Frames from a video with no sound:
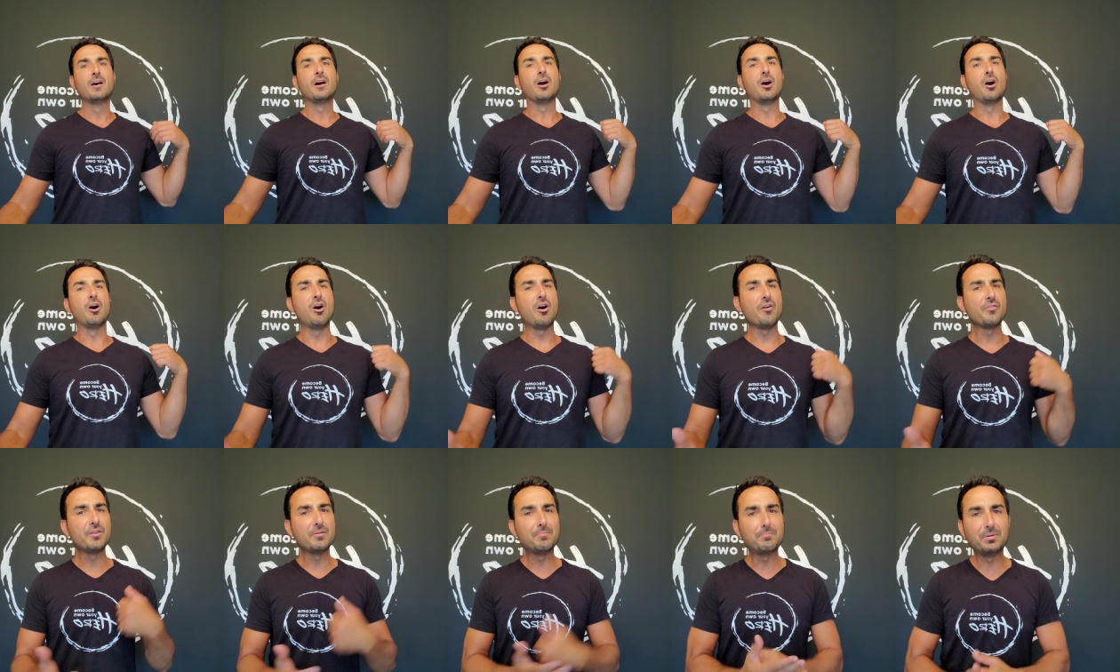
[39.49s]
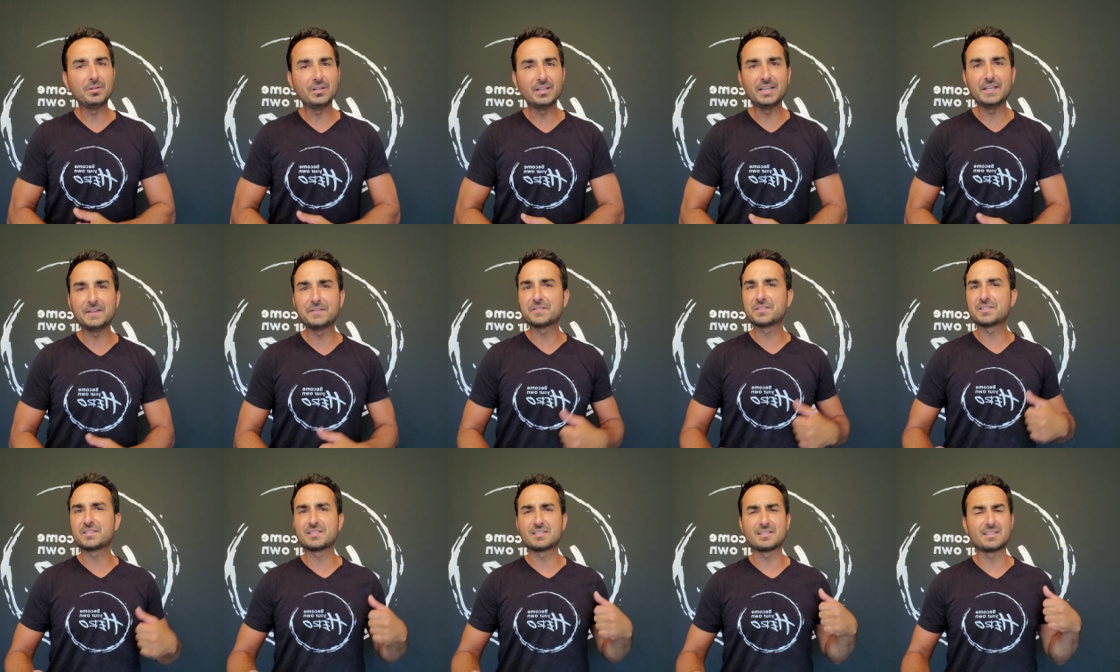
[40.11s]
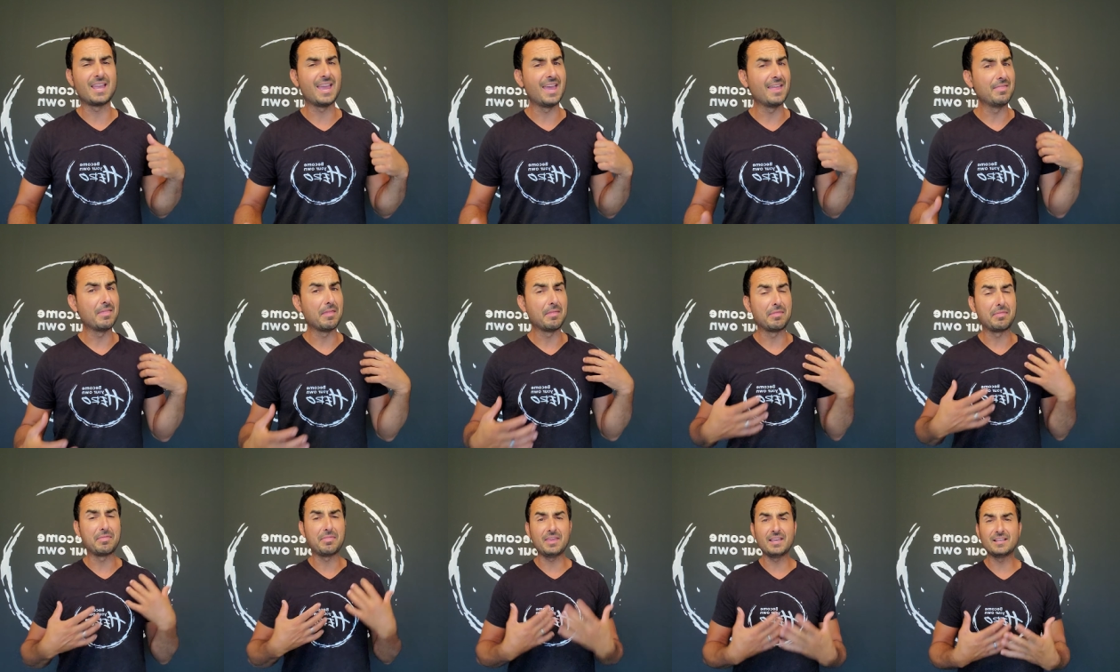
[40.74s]
all the beliefs and the
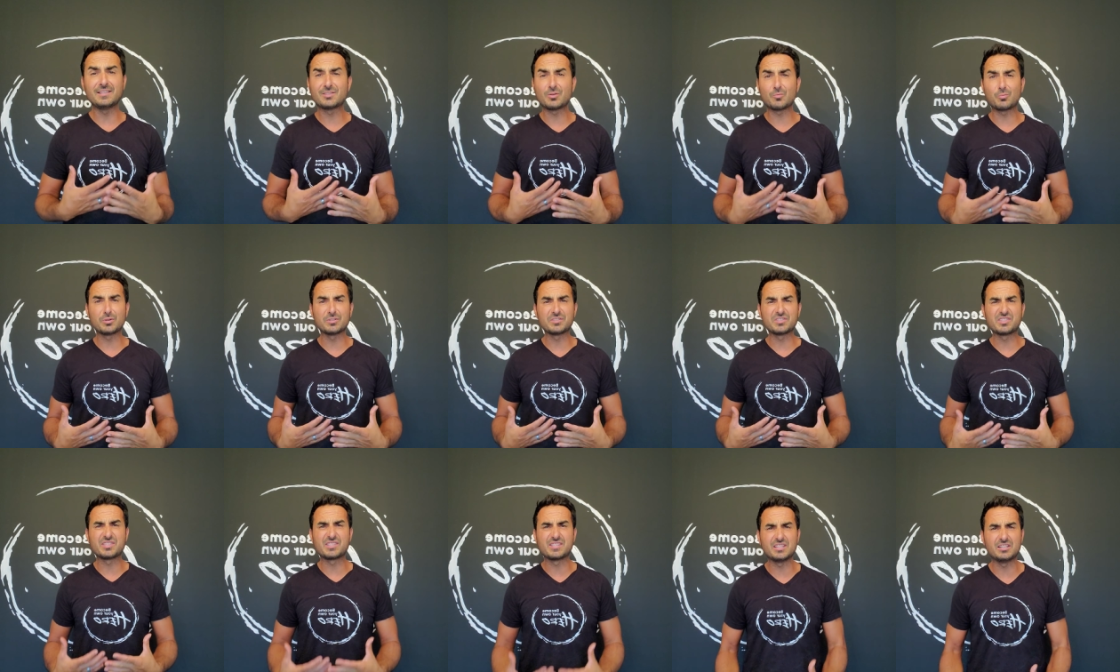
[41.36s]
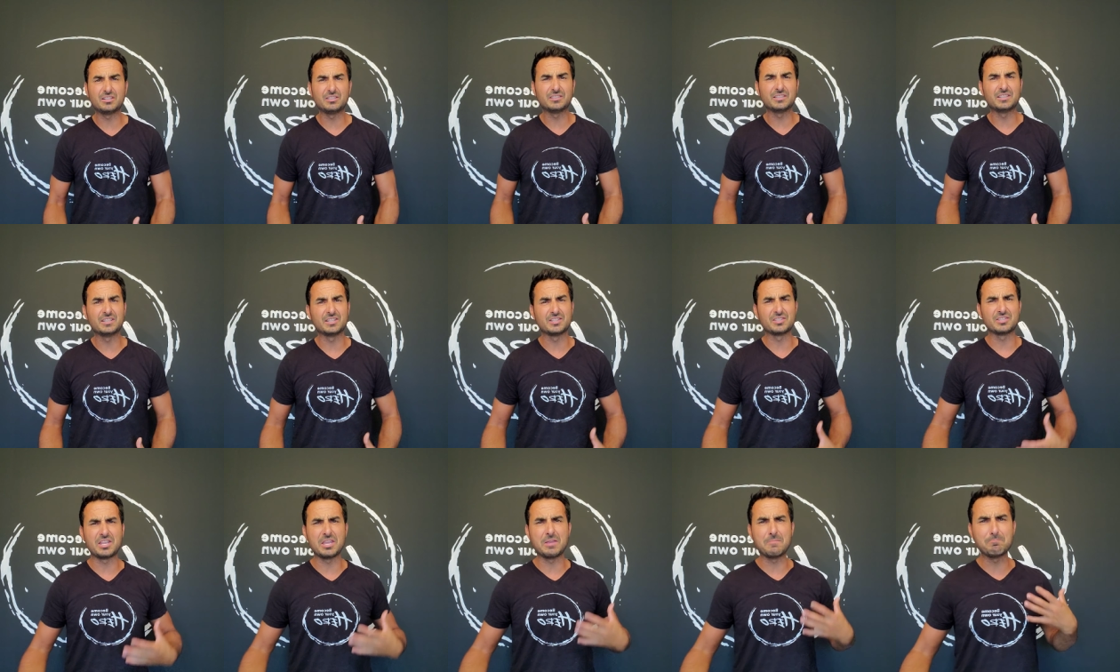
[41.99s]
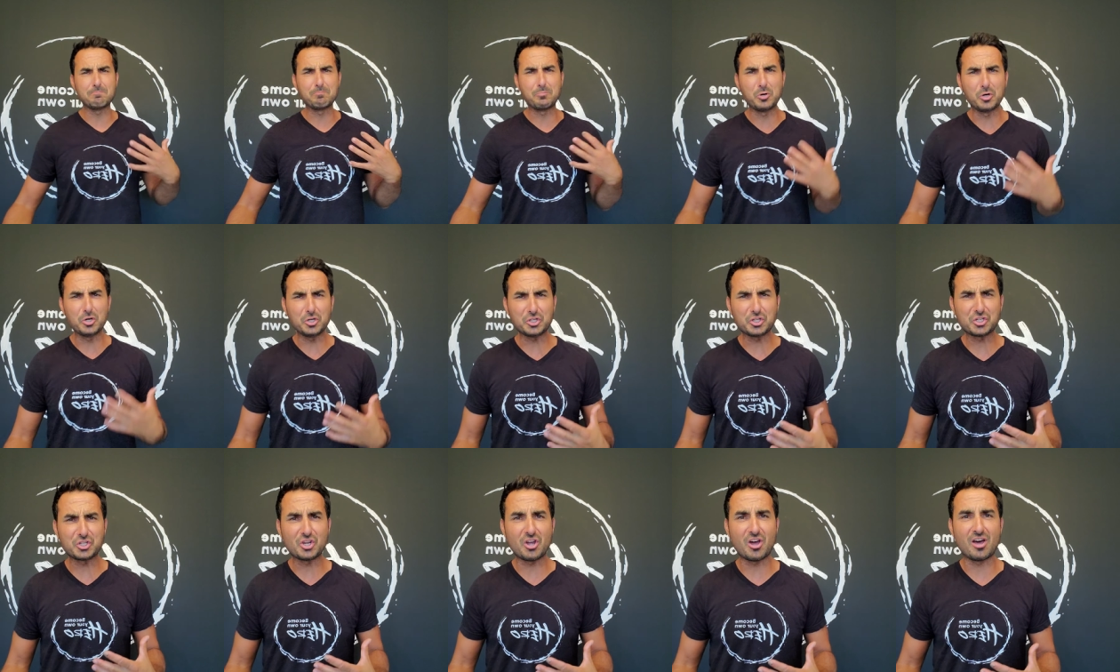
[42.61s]
things that were instilled in us and
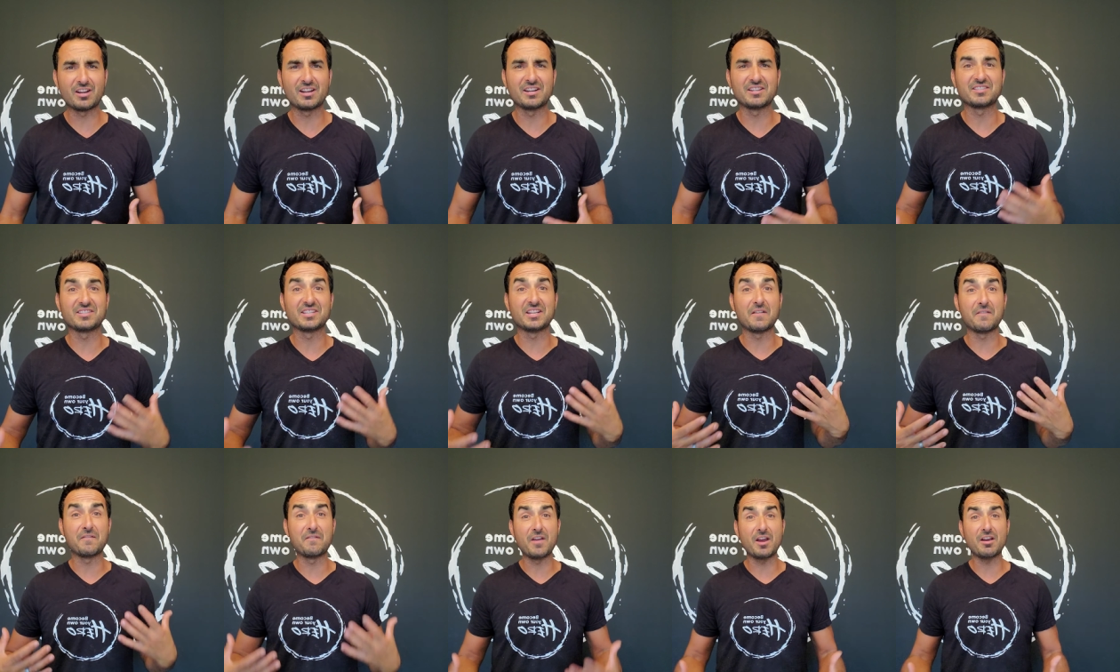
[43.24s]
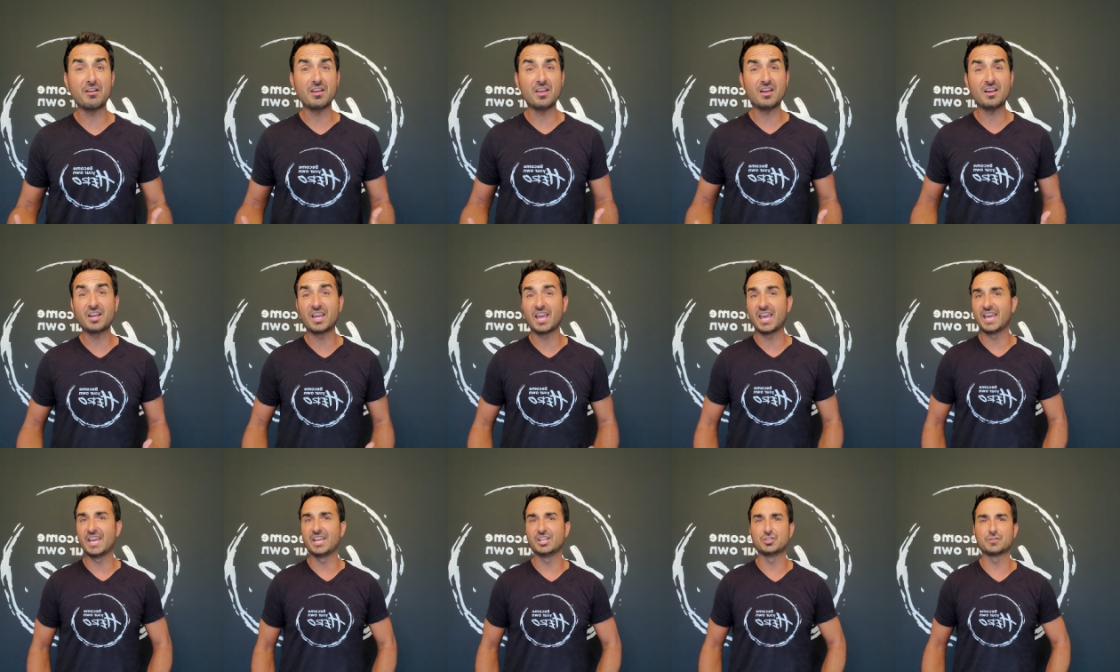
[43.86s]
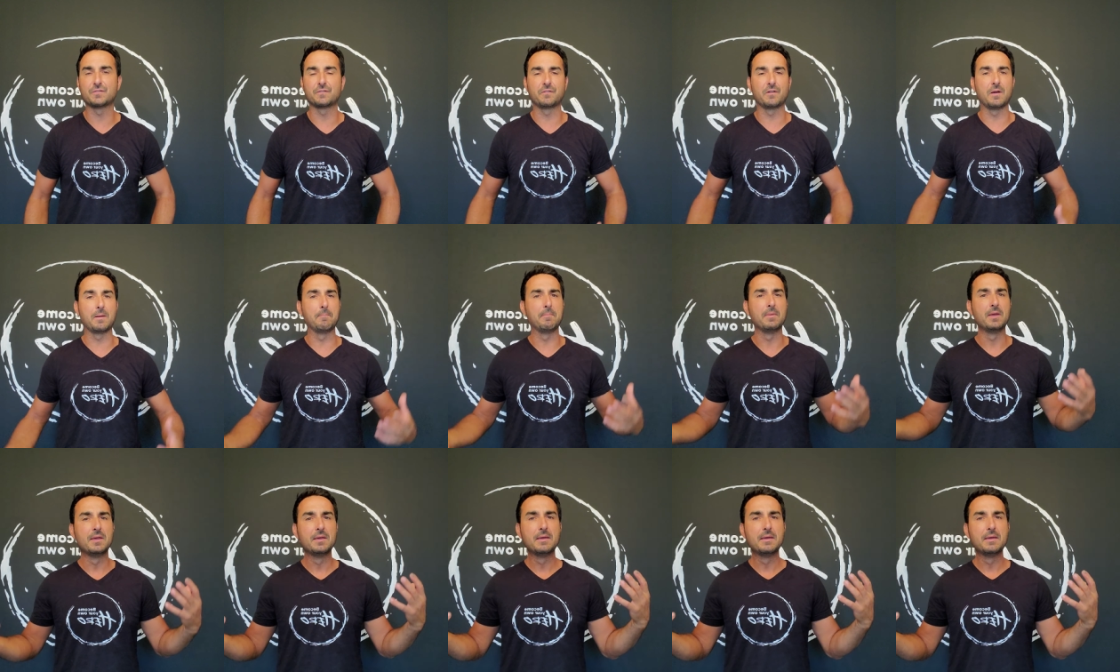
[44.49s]
pushed on us at a very young age from